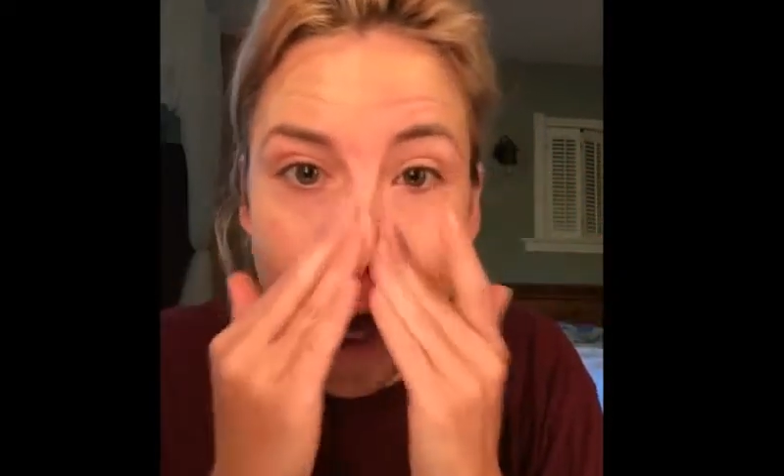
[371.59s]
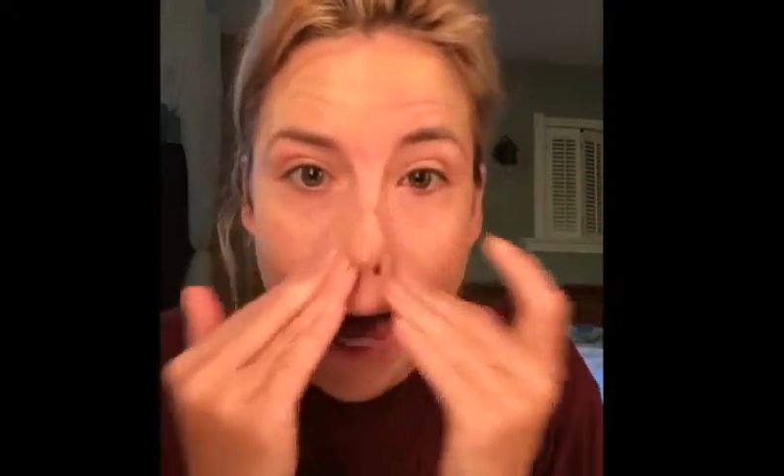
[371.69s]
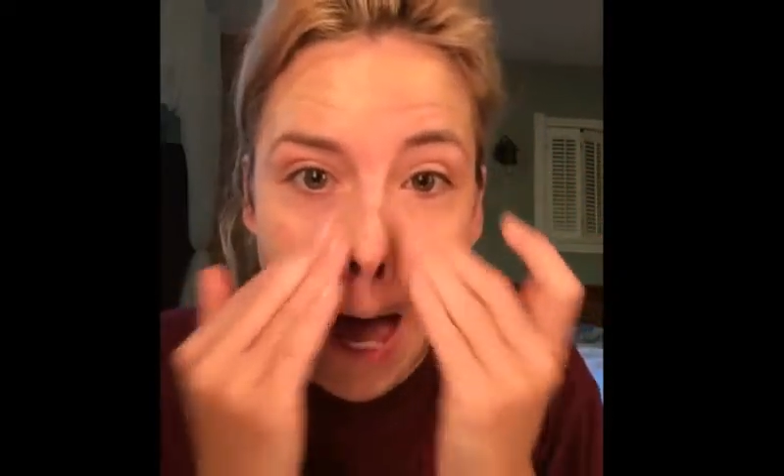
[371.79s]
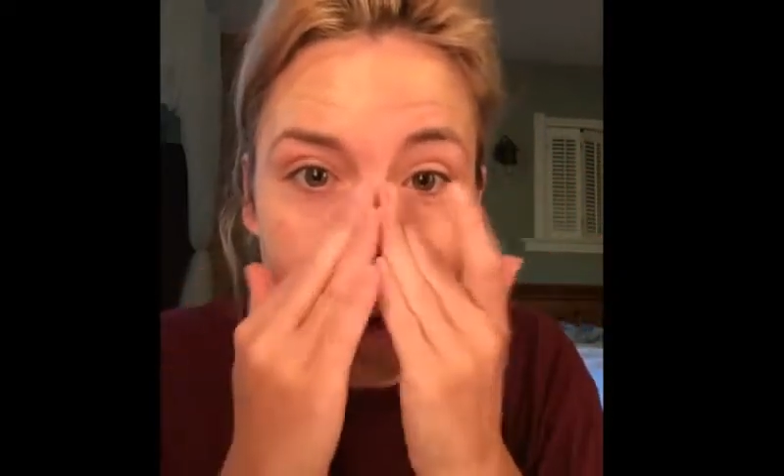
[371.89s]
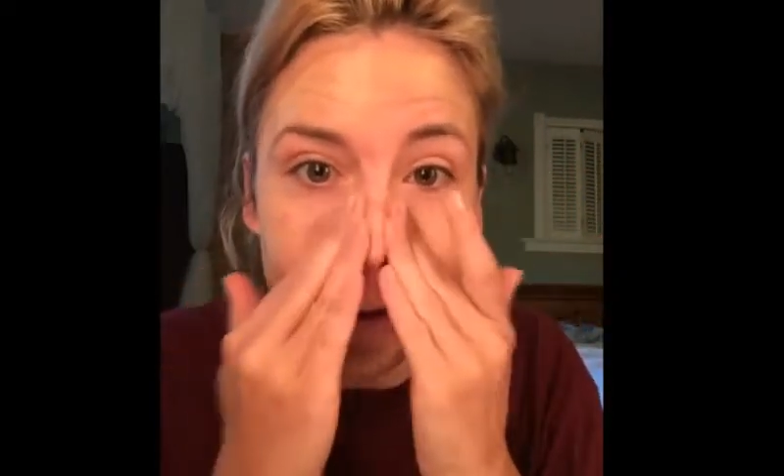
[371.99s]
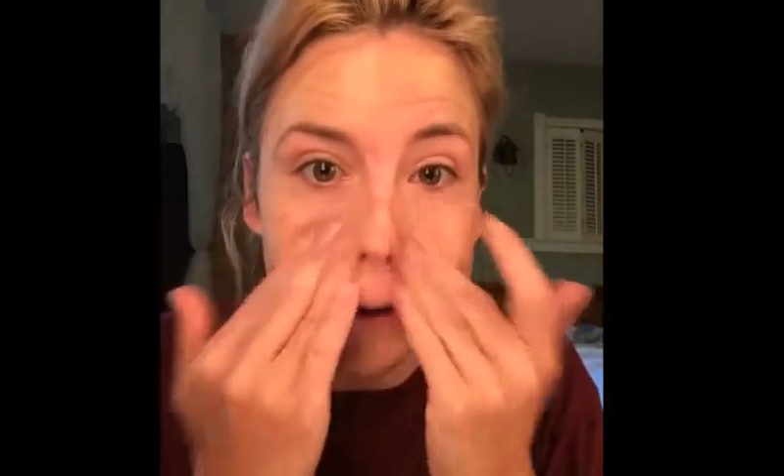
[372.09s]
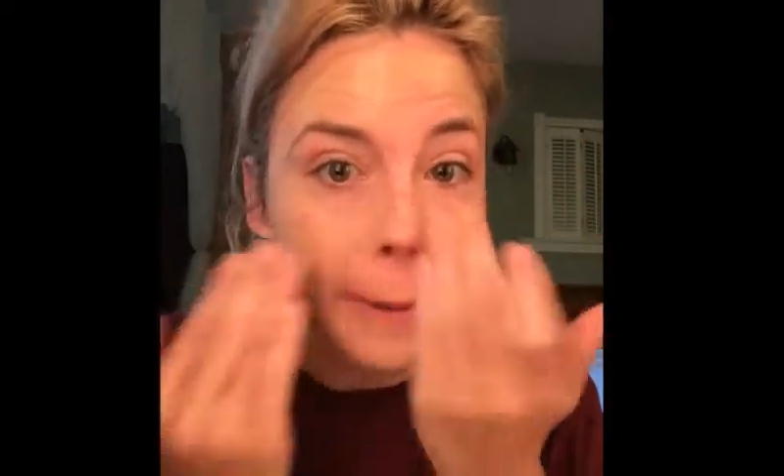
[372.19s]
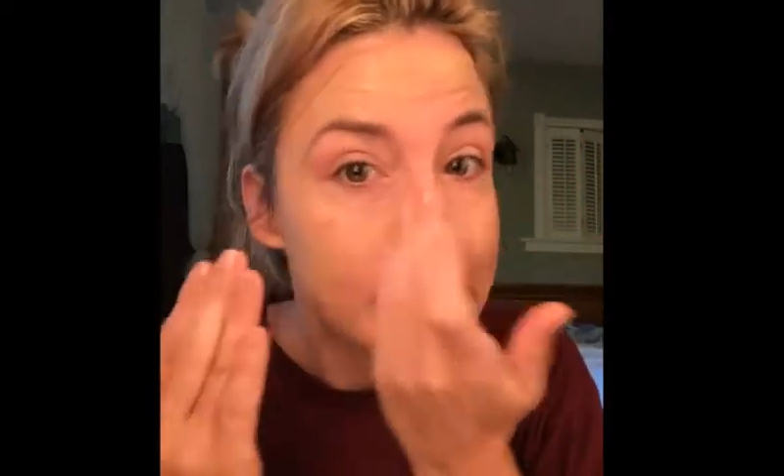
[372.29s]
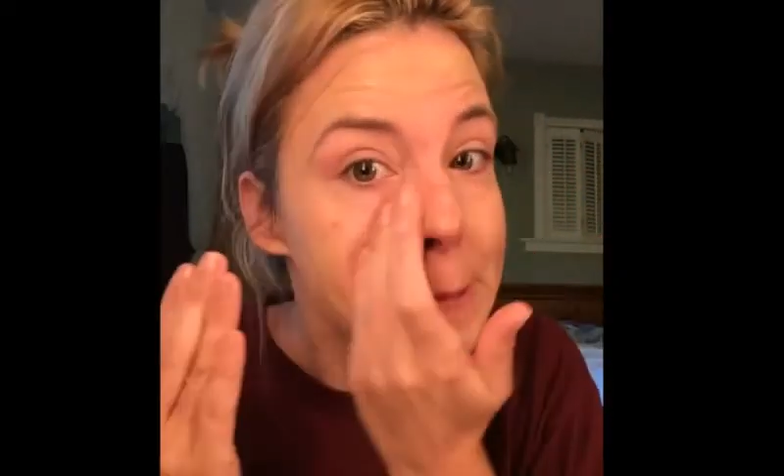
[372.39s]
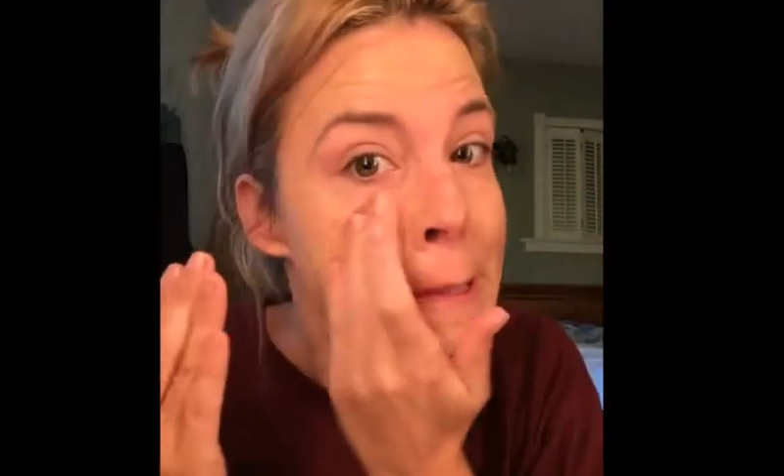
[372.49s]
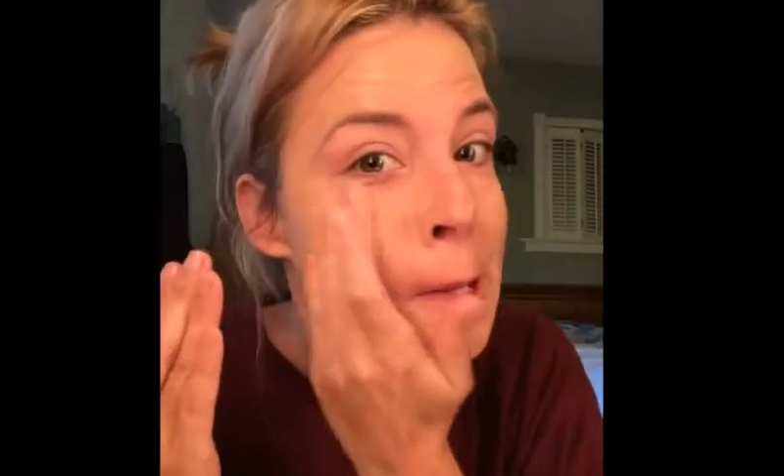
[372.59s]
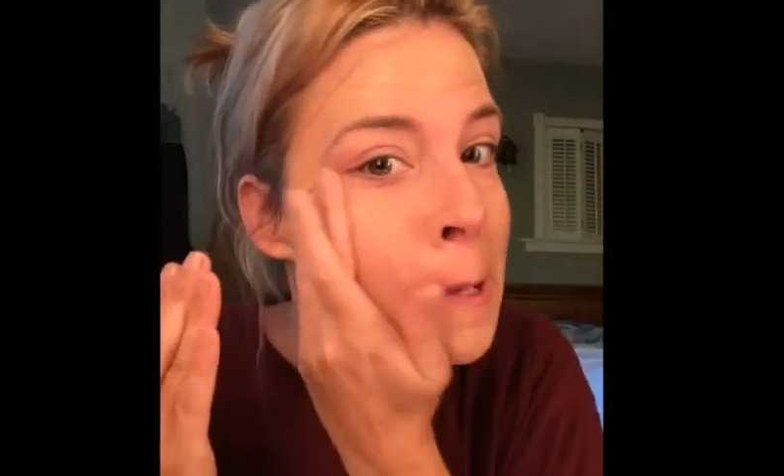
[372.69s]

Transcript: how it is.